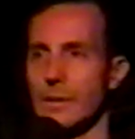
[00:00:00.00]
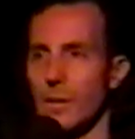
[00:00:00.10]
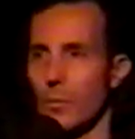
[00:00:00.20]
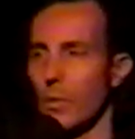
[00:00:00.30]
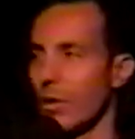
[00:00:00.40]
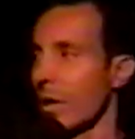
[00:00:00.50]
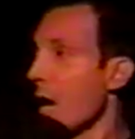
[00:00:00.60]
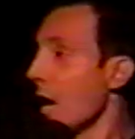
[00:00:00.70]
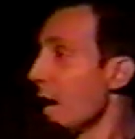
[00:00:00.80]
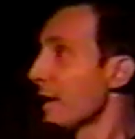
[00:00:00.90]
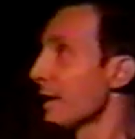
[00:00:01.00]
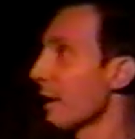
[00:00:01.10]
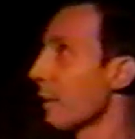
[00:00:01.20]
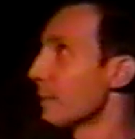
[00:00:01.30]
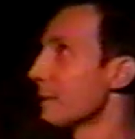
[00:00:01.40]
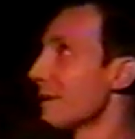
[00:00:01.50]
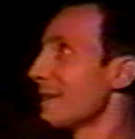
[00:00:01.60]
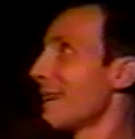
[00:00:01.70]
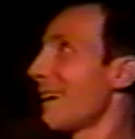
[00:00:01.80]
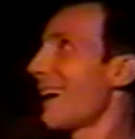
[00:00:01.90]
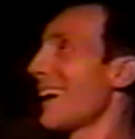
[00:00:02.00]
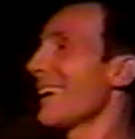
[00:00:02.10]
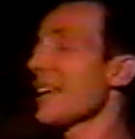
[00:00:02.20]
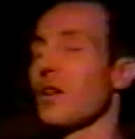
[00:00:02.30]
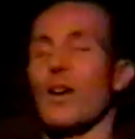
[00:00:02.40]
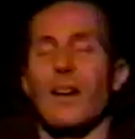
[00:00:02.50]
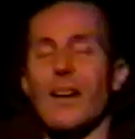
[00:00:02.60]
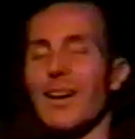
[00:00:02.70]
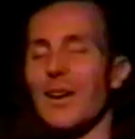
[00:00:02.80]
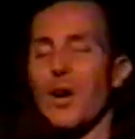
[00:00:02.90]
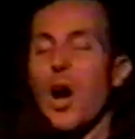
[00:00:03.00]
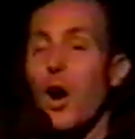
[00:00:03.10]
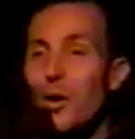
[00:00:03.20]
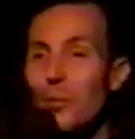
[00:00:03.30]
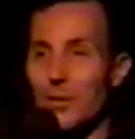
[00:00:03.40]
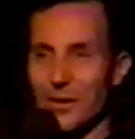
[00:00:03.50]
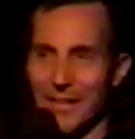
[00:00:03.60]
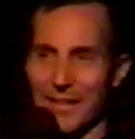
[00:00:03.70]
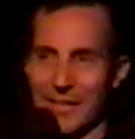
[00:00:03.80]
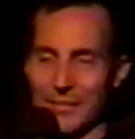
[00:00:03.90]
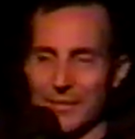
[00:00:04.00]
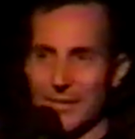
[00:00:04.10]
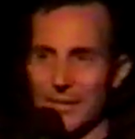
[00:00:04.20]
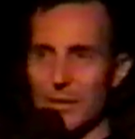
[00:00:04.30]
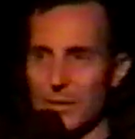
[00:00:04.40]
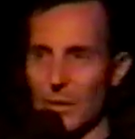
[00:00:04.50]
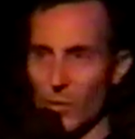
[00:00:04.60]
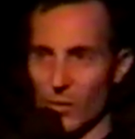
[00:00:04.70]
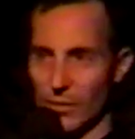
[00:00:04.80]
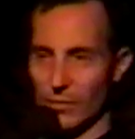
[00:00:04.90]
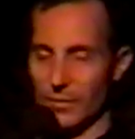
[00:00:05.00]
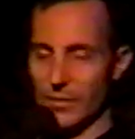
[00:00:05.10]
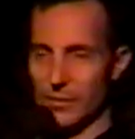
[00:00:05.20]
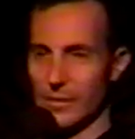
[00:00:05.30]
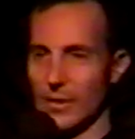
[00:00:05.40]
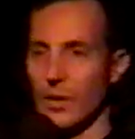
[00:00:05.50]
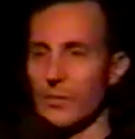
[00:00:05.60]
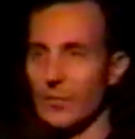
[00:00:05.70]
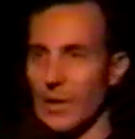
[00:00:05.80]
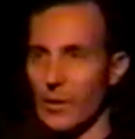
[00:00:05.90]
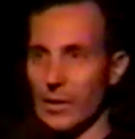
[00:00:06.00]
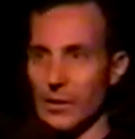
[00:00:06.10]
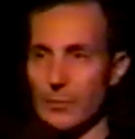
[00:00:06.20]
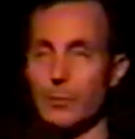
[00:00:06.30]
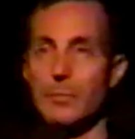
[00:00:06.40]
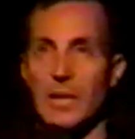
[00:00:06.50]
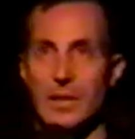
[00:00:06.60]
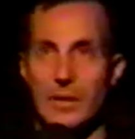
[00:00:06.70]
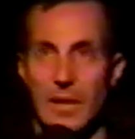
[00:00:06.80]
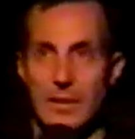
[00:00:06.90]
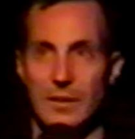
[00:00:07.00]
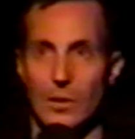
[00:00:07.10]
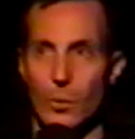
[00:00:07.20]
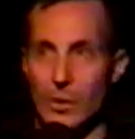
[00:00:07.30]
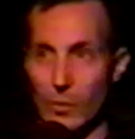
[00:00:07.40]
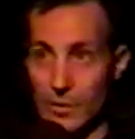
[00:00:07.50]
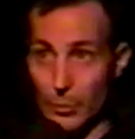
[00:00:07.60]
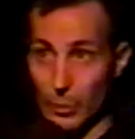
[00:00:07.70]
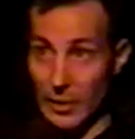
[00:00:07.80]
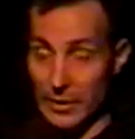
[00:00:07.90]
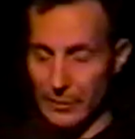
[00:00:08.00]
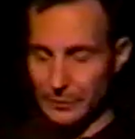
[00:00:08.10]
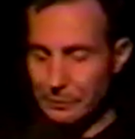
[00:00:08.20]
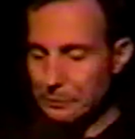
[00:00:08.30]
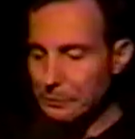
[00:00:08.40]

Kill them all. I had a horrible client this summer on Fire Island. Big nasty queen. What a surprise.